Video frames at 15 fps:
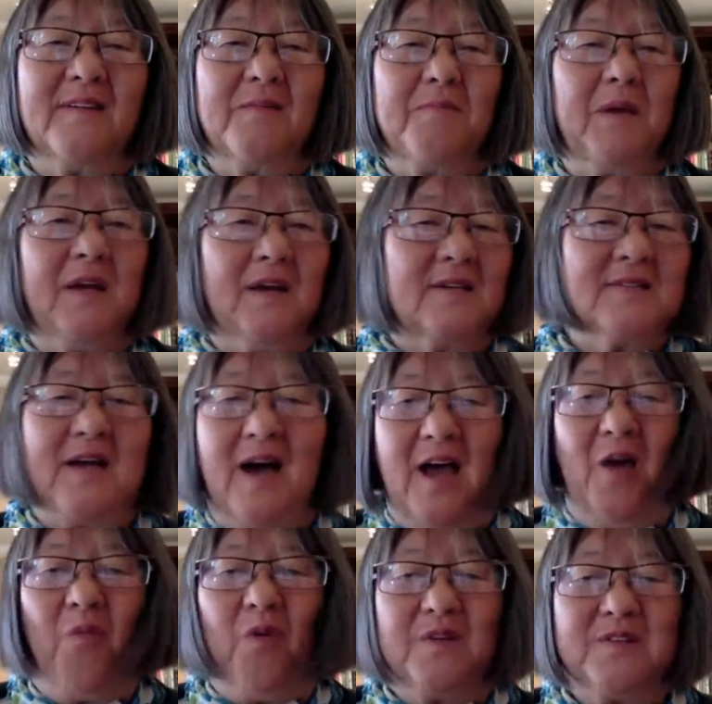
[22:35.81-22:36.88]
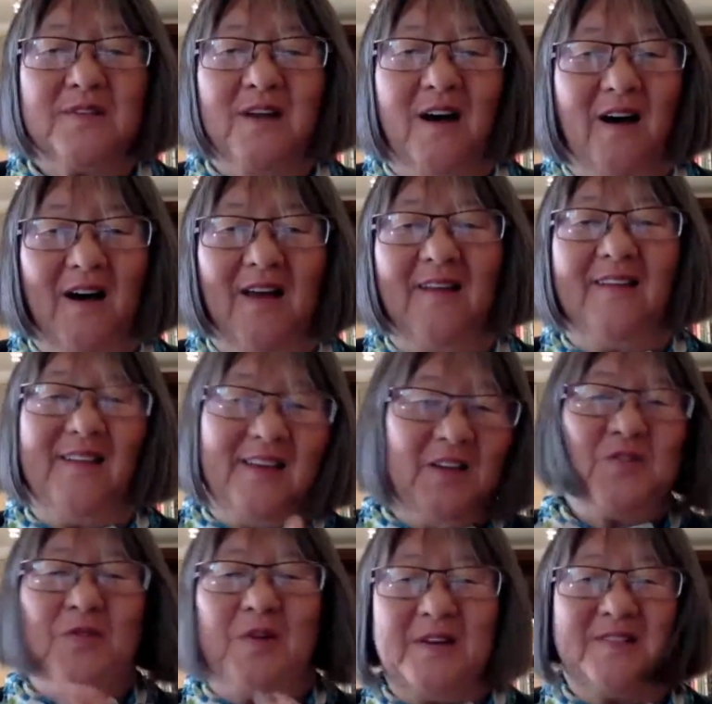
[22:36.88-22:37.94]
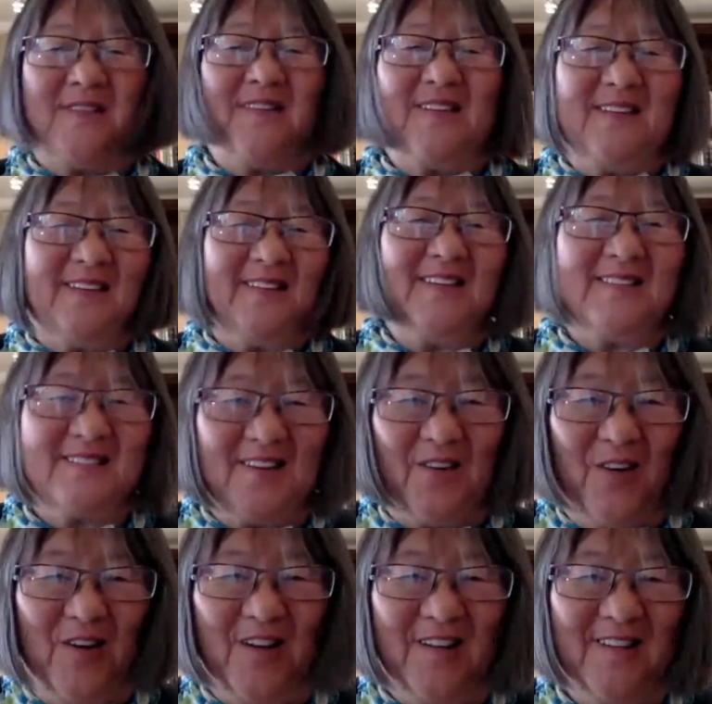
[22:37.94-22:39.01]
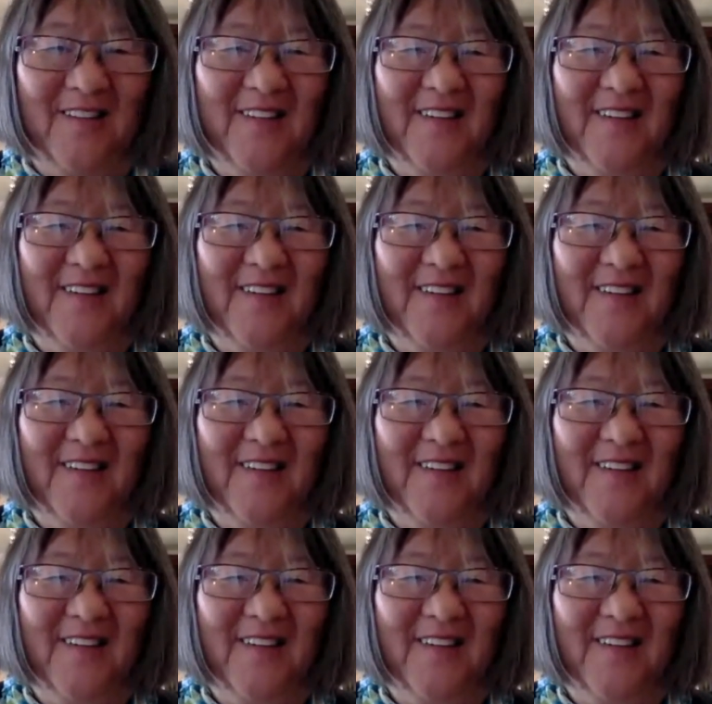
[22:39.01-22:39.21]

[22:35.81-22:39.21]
because I was not interested in this at all.